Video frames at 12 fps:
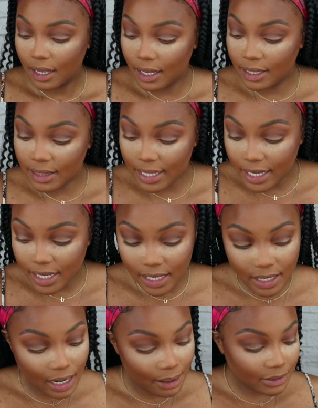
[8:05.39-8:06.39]
And
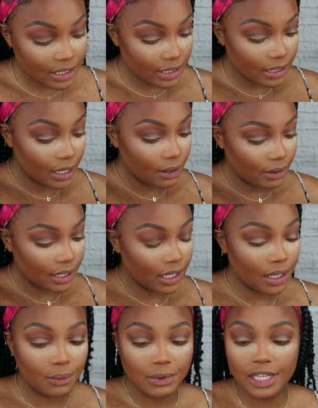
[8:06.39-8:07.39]
then I'm gonna go
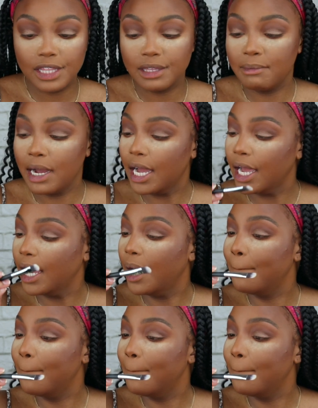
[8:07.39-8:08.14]
in with my